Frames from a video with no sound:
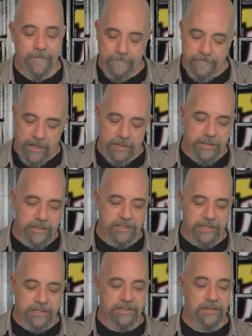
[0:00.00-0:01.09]
I think
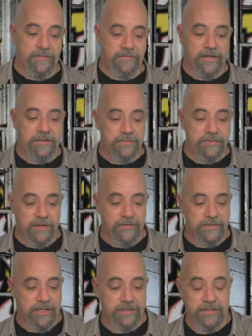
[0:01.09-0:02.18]
it's because they're going to find themselves
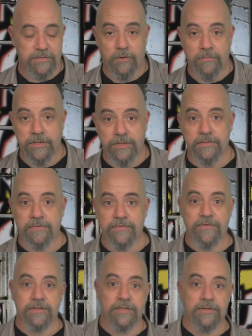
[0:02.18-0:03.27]
cast as publishers
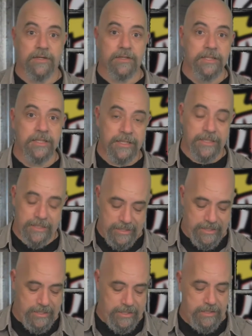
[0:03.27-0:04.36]
before too long.
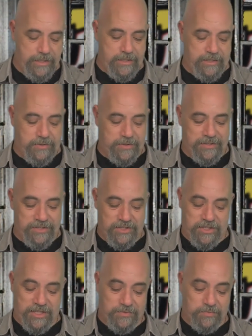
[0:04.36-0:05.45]
That's when this
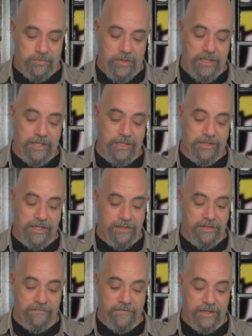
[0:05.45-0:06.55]
shit's really going to
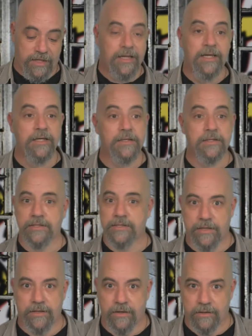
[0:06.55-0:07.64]
hit the fan, because
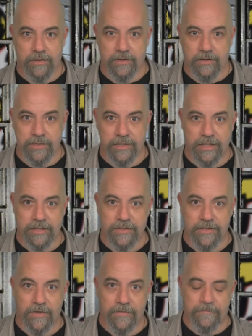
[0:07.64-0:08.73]
they're not going to like that
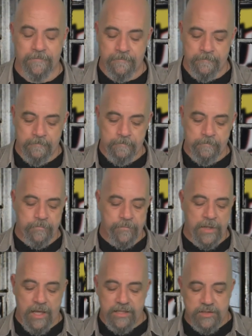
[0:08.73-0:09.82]
at all.
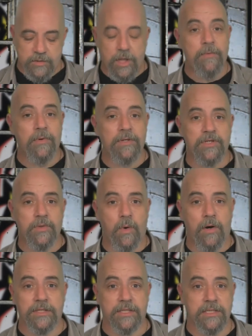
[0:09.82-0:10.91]
It's going to be one to
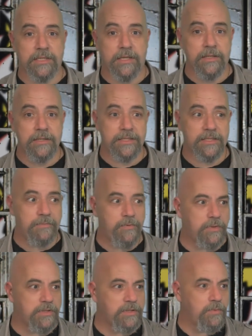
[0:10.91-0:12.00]
watch, this, guys. It's going to
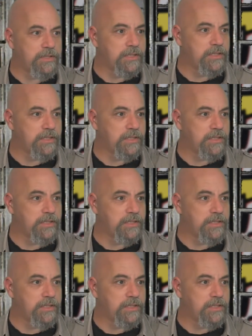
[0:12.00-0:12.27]
be one to watch.